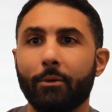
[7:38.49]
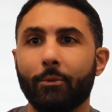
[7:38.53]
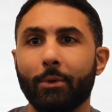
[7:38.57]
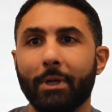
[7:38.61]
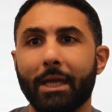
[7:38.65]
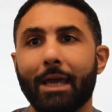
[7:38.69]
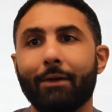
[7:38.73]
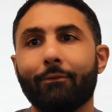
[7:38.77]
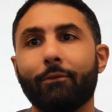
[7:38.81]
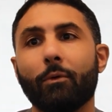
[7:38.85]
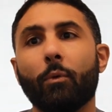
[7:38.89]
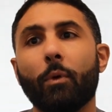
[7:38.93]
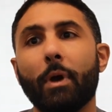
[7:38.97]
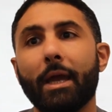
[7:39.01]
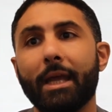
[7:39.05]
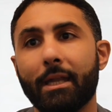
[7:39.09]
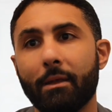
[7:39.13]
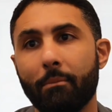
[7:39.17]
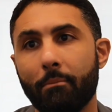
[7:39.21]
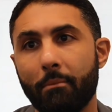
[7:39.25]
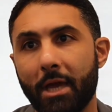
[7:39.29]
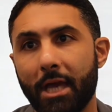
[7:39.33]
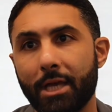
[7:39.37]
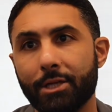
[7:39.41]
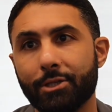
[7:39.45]
we have a way to
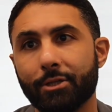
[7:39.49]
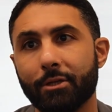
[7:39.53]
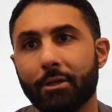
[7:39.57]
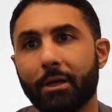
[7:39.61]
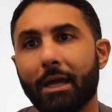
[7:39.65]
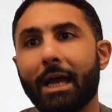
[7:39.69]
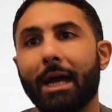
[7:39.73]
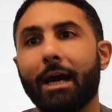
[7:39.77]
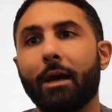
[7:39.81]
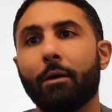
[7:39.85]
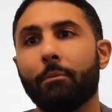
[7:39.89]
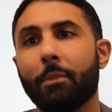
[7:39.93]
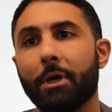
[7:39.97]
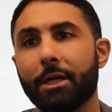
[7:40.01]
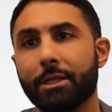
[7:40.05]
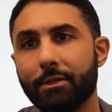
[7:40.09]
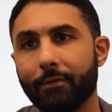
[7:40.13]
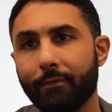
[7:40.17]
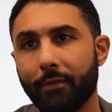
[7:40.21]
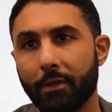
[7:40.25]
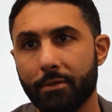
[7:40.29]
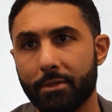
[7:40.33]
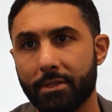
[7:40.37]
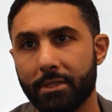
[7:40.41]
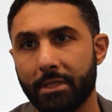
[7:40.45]
measure how much
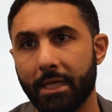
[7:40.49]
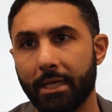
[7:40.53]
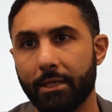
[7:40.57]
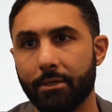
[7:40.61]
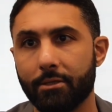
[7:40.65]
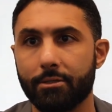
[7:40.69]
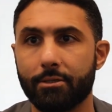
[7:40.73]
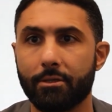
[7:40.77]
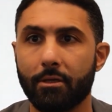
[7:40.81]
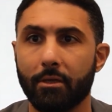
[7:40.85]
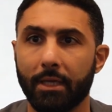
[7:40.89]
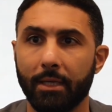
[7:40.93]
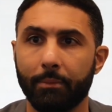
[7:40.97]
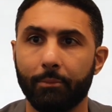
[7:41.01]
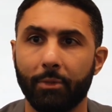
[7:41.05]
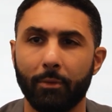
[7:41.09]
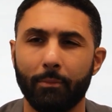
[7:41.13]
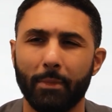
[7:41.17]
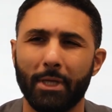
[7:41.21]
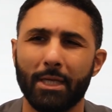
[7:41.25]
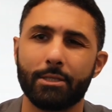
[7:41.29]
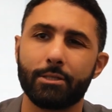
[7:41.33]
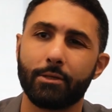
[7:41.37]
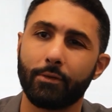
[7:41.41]
of those standards are implemented.